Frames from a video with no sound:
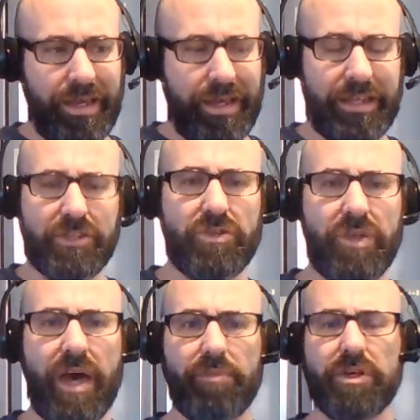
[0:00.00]
into
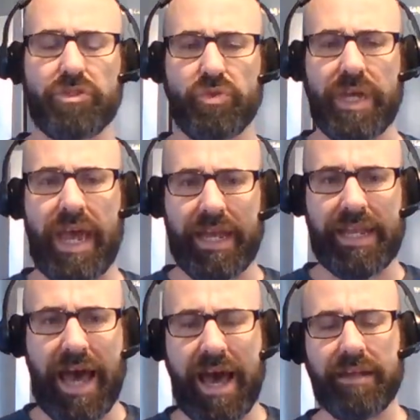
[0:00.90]
that because you
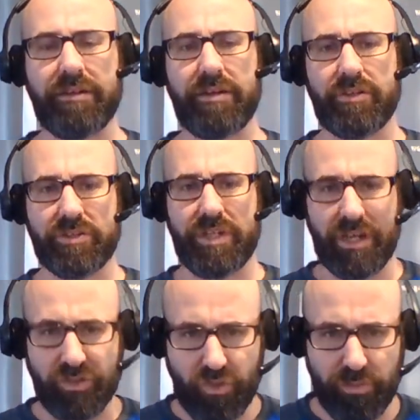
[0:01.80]
cannot
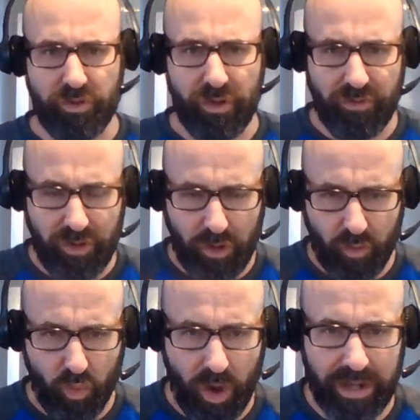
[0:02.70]
understand Scripture if you don't
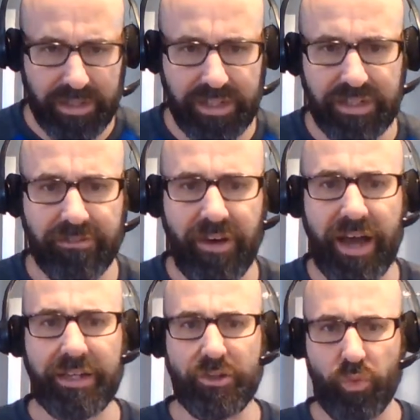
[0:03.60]
rightly
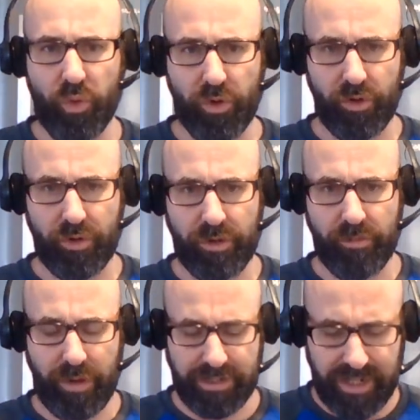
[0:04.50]
divide the word
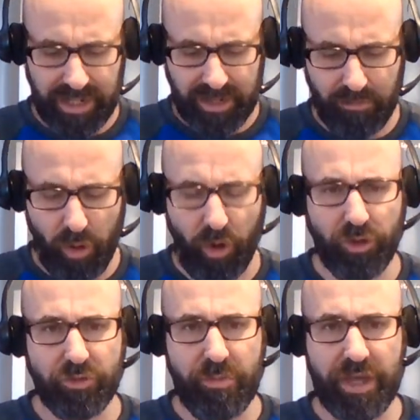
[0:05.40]
by taking
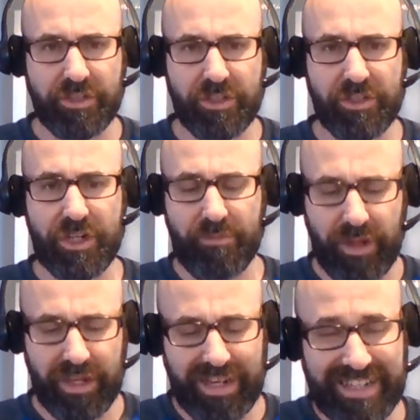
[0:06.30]
Paul's message and
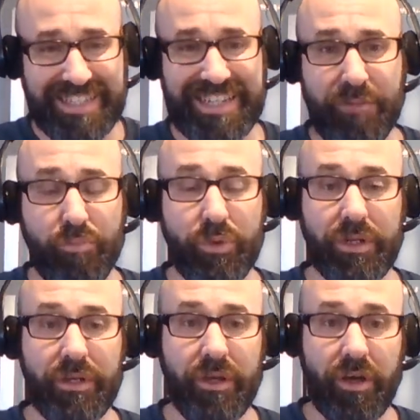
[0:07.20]
making it separate
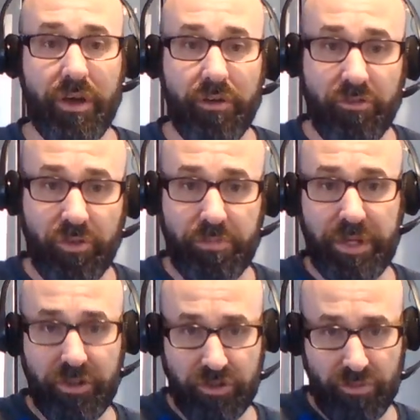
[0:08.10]
from
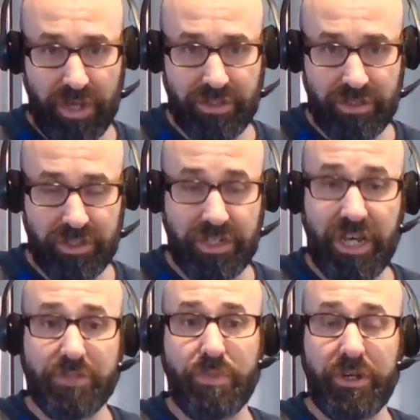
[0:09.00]
Peter's message. And
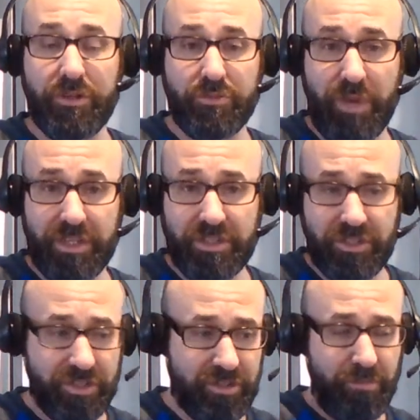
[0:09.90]
yes, Peter's message
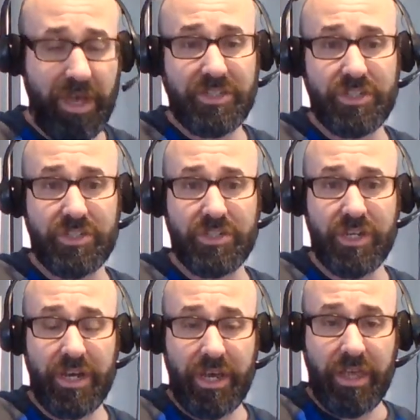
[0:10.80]
is the message
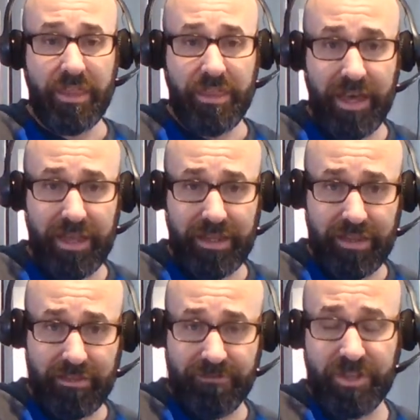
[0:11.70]
that
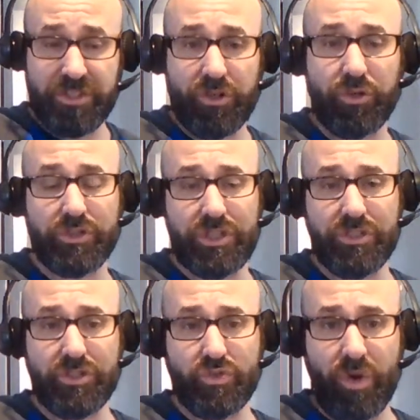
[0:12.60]
the physical
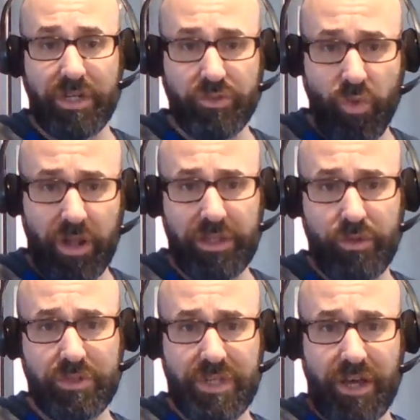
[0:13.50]
Jesus Christ, while he
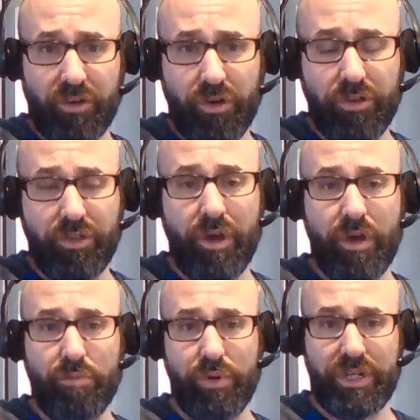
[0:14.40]
was on earth,
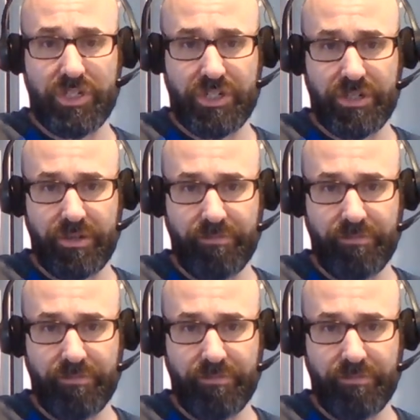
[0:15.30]
preached.